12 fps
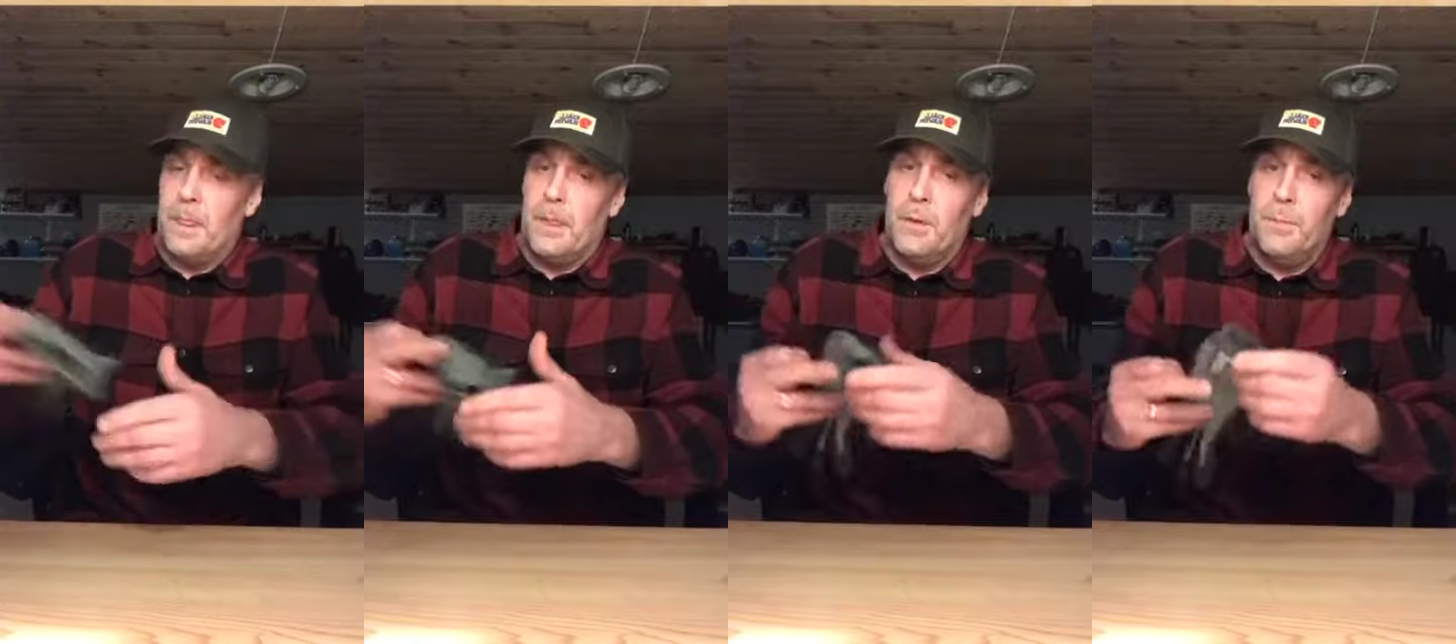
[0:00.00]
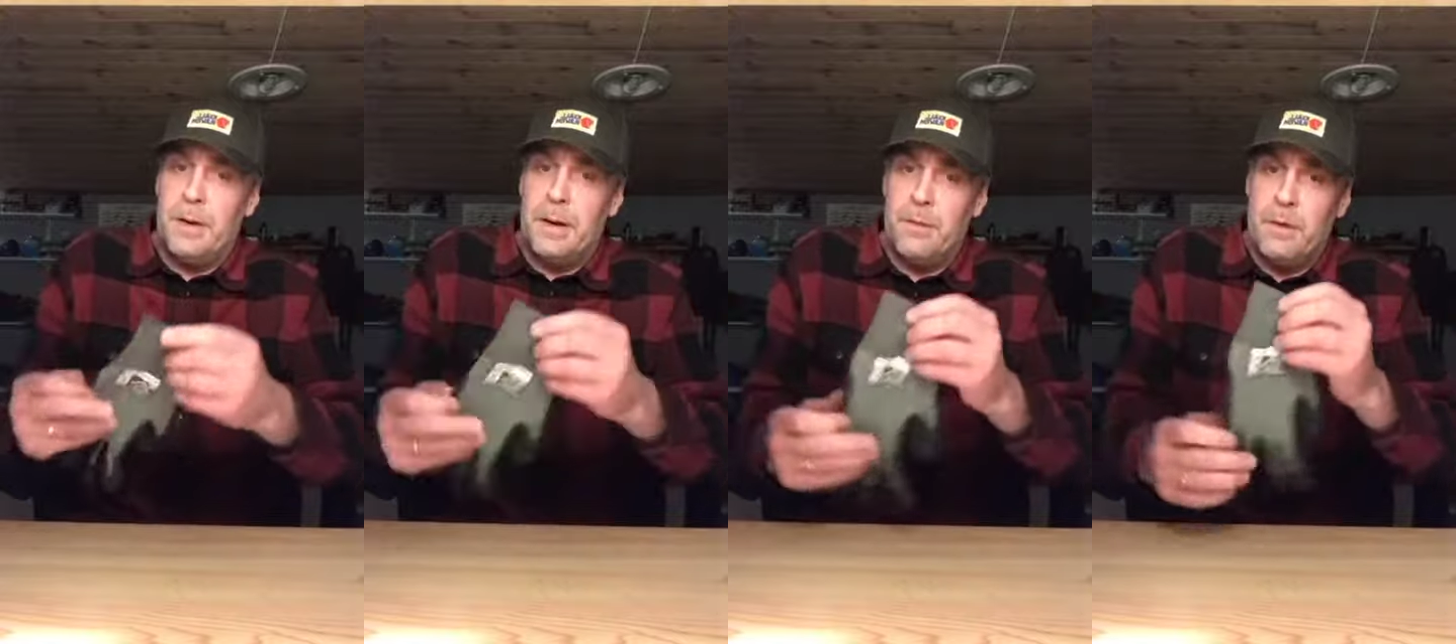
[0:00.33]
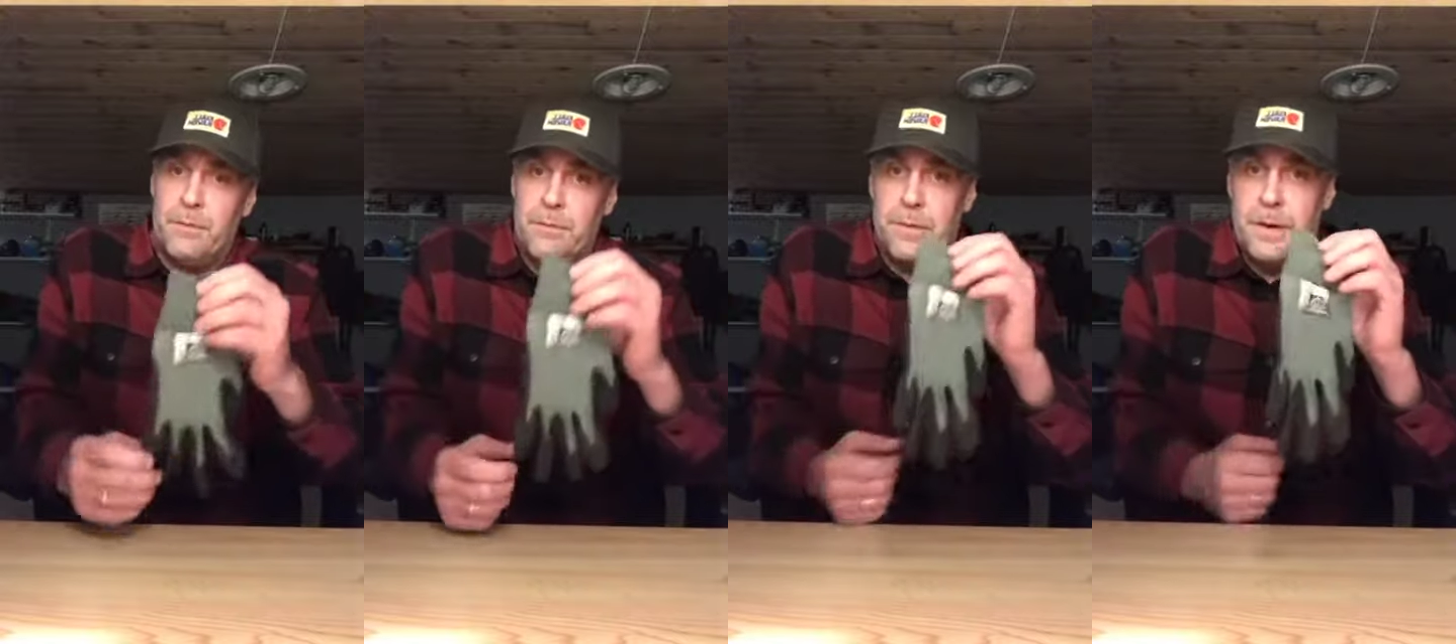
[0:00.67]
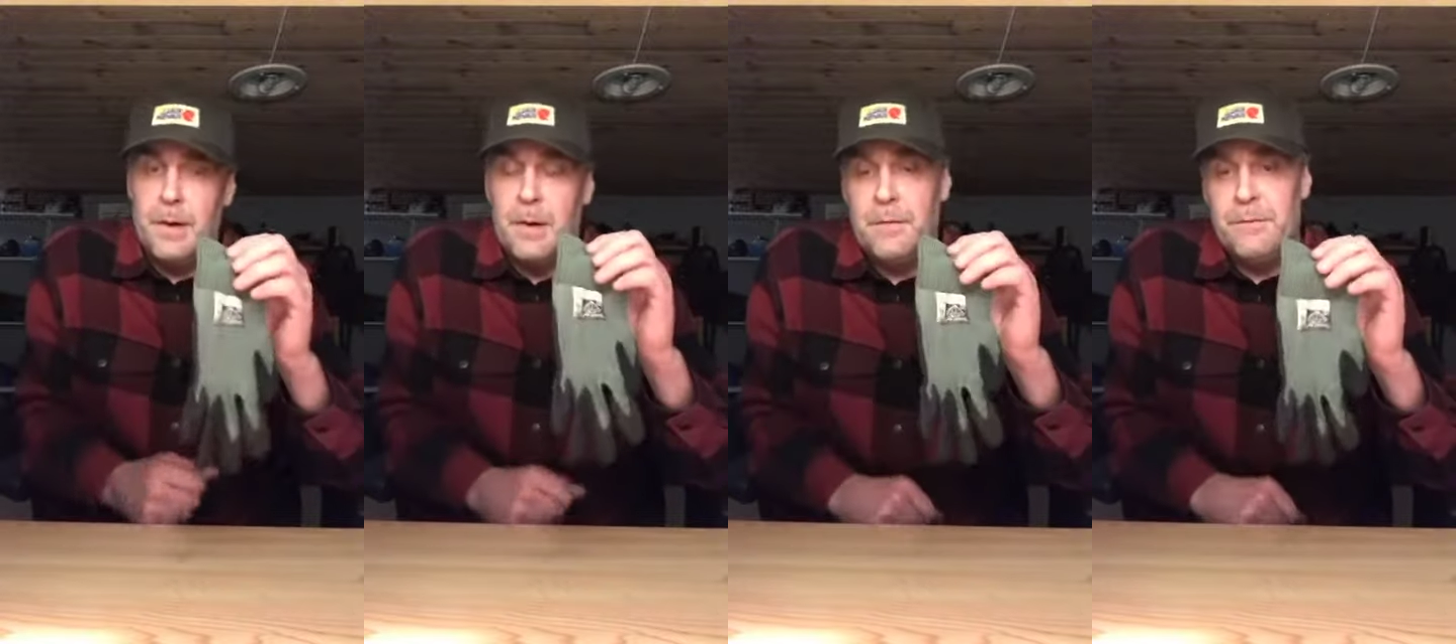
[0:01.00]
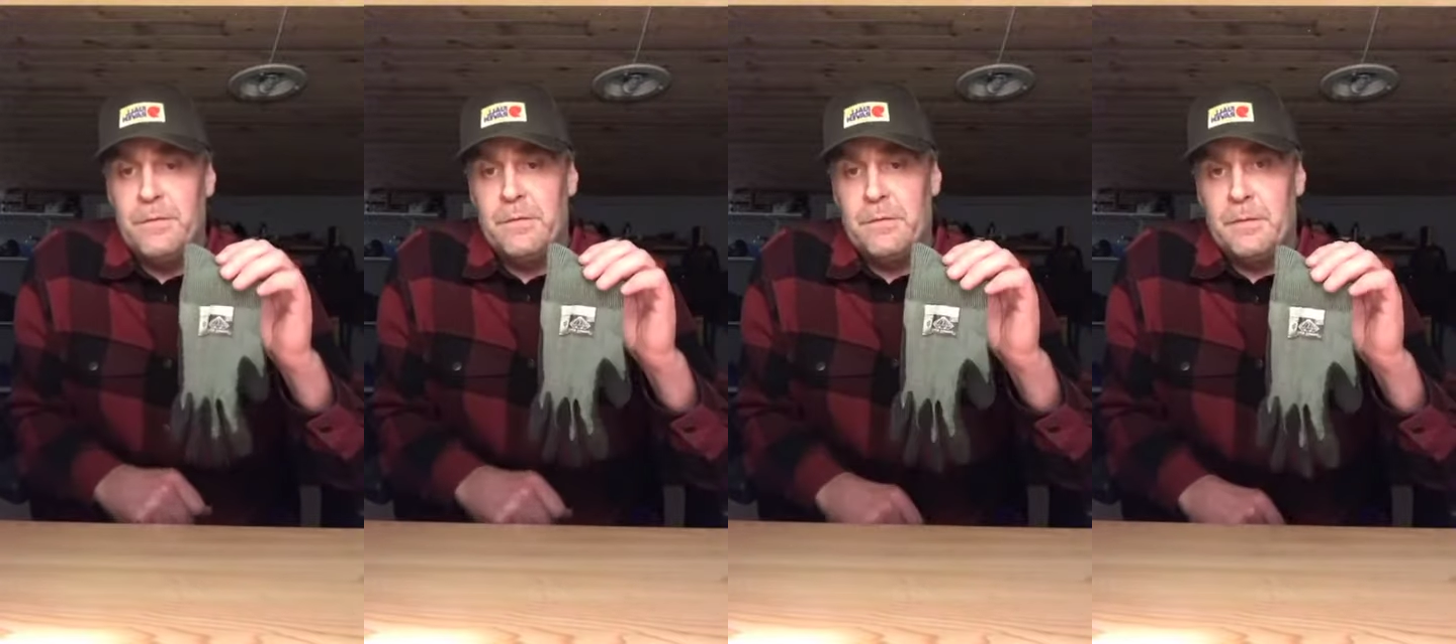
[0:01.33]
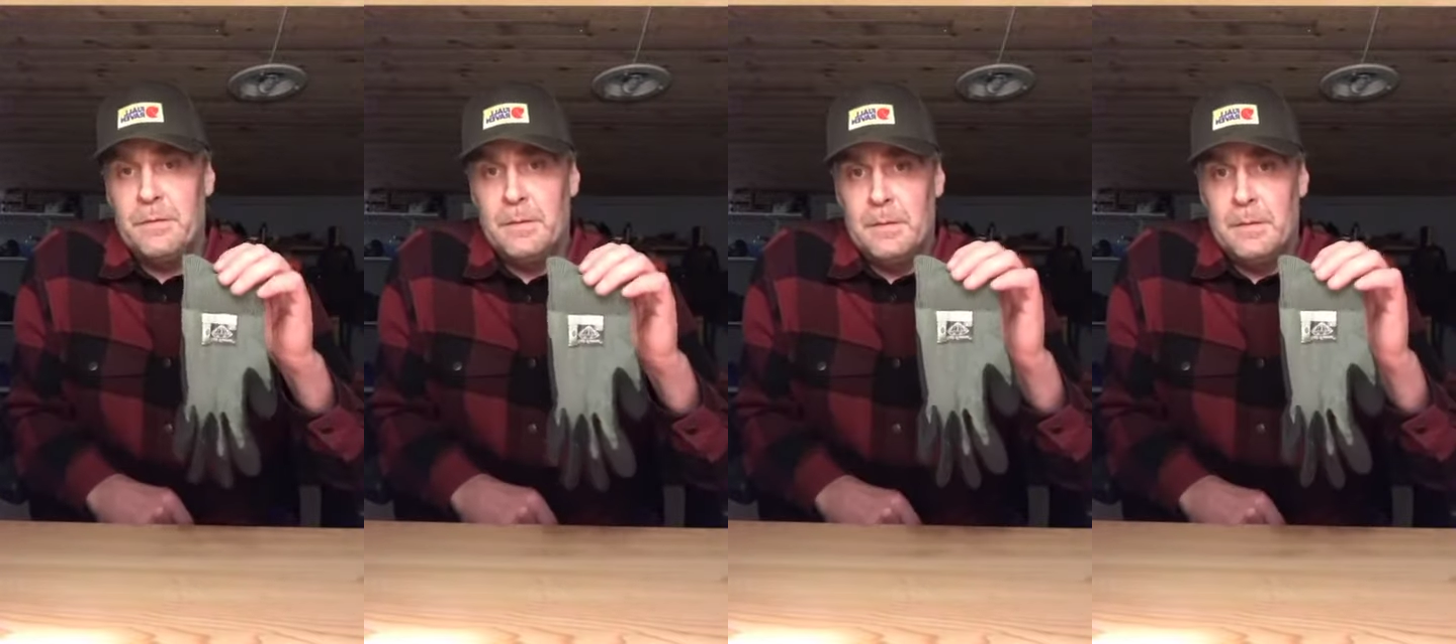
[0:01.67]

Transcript: a pair of gloves,